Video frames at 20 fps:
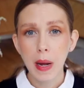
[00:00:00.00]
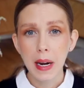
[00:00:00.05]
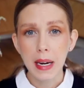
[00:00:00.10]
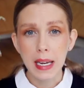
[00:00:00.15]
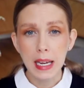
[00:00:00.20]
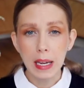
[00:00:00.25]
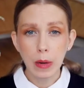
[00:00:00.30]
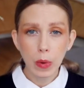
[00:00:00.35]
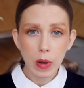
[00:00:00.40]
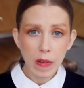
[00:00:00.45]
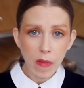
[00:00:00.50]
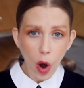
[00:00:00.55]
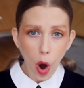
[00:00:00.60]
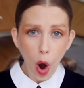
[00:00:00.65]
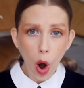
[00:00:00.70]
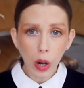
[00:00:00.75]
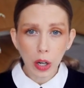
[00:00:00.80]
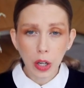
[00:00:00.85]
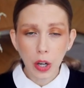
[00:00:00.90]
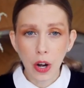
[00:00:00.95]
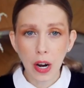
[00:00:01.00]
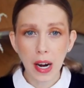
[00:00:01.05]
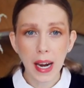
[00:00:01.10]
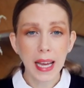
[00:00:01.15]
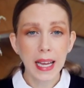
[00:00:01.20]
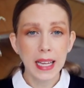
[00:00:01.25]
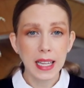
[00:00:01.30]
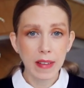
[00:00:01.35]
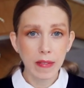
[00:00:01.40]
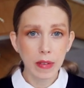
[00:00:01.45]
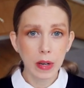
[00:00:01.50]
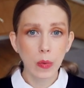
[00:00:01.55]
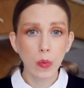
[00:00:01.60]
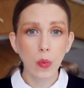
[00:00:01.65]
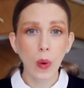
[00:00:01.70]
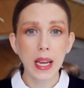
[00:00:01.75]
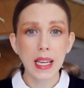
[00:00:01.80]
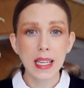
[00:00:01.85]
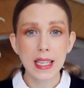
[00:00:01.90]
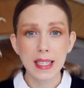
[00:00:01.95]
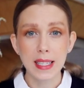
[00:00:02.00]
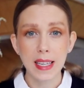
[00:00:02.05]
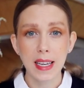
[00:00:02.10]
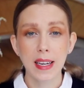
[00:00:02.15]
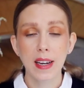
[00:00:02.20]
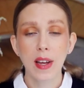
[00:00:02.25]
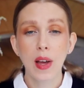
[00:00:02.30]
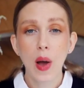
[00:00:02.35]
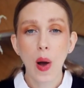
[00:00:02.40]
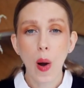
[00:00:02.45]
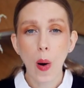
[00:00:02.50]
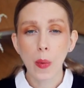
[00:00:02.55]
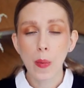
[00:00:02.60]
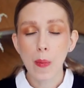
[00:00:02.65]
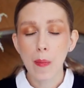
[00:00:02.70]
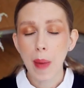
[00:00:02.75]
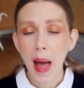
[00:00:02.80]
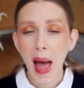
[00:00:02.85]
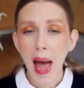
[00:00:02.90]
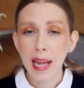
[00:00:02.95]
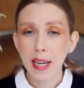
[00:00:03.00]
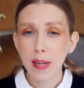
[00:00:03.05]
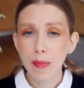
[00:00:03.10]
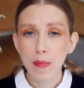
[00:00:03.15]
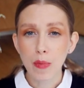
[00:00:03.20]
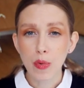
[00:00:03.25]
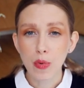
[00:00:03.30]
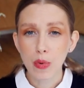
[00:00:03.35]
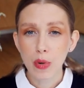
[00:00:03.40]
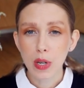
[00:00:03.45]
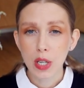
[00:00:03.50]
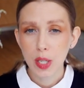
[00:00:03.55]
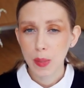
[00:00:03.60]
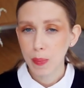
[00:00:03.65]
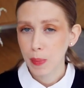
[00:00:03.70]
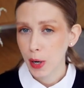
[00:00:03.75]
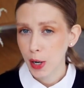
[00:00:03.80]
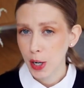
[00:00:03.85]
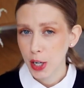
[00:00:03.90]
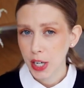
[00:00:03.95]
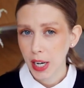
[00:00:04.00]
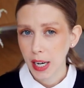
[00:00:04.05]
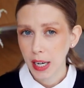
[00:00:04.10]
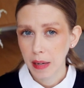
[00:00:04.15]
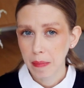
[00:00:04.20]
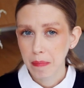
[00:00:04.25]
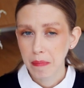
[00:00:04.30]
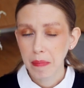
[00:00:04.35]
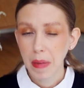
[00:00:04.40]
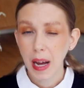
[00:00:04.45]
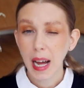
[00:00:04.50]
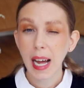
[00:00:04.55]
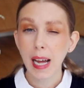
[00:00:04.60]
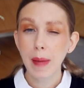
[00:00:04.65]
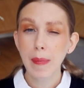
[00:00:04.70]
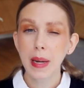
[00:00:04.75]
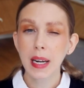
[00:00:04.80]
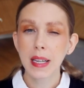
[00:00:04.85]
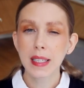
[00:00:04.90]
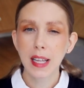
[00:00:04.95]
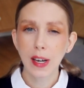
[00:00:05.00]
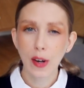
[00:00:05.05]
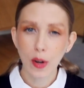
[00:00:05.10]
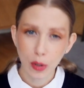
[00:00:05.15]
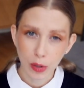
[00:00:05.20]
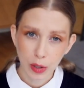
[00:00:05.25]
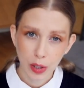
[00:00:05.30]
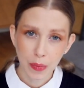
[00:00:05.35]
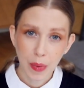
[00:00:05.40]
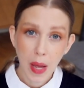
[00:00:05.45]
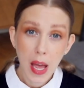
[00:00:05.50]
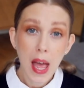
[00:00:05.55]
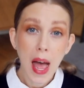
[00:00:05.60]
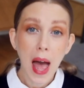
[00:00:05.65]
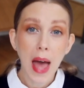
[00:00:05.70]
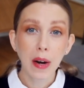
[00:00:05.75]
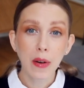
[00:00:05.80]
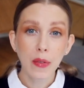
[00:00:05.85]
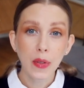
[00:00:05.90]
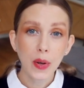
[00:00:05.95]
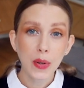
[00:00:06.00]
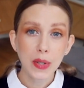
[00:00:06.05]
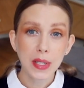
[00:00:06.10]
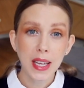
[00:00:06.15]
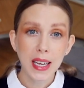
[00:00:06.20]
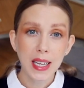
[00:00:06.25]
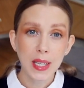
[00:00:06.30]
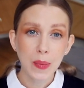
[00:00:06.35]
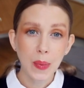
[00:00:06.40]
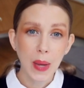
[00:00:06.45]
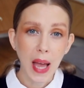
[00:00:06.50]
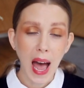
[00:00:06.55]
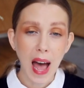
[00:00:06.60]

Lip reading: money we've all collectively wasted on bad mood splurging. I bet it's a lot. And on those days, we